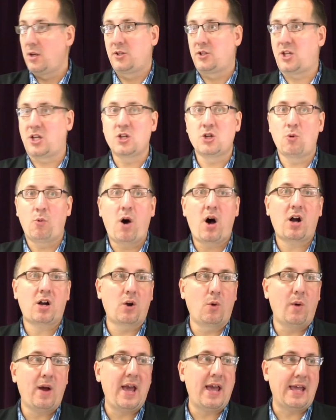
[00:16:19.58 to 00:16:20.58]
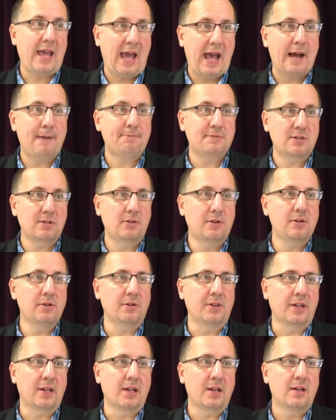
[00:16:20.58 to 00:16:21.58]
Can you walk away?
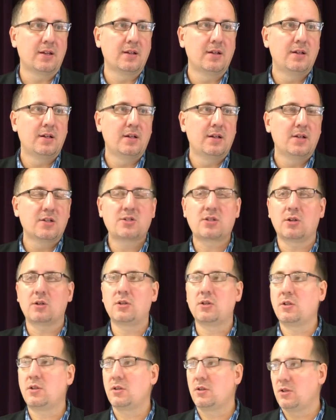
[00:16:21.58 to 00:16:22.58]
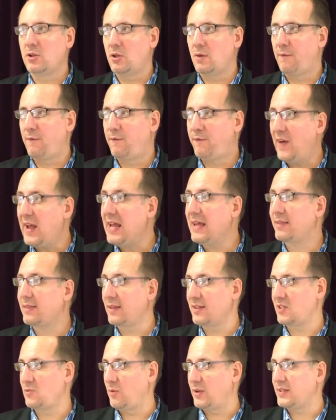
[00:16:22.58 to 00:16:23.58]
Absolutely. So faith
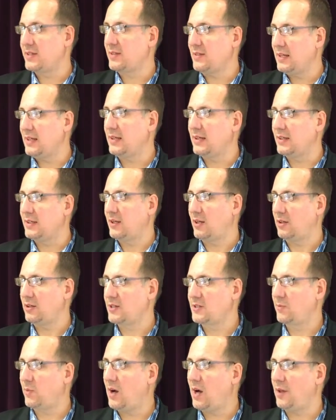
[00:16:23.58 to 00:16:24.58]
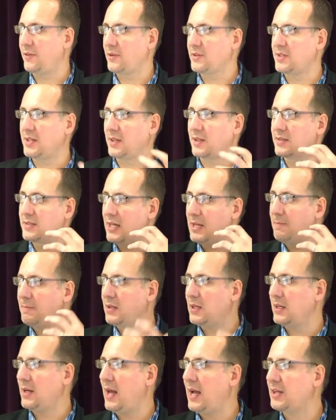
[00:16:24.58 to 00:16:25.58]
is what's needed here as well. There's a deep
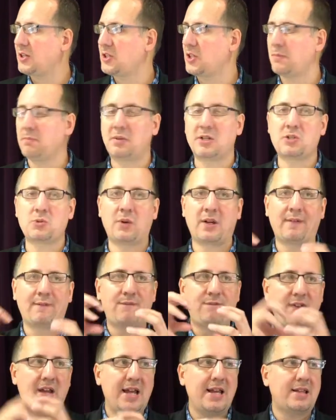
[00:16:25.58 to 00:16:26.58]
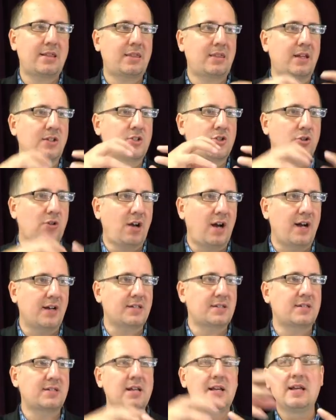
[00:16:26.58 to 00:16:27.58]
connection between faith and
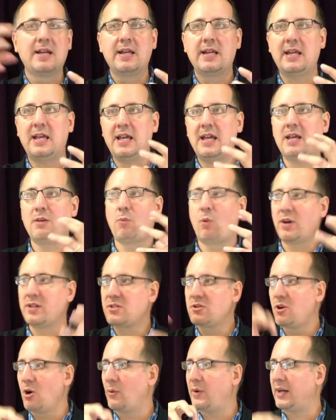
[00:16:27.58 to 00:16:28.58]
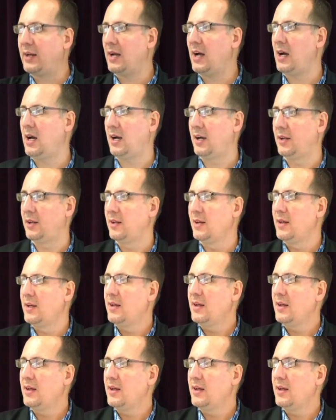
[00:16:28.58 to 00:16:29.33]
trust in what's going on.